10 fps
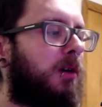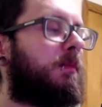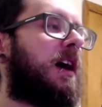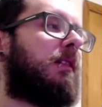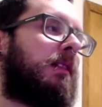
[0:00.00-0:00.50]

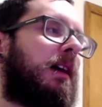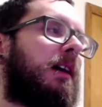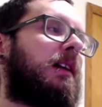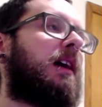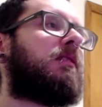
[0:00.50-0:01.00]
about
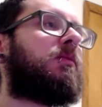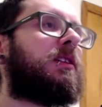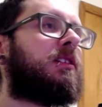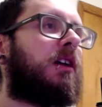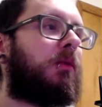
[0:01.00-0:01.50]
that as
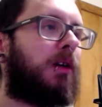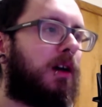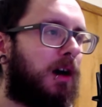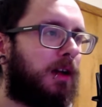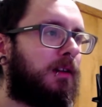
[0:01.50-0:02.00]
we go
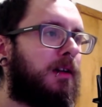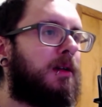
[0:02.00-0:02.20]
on.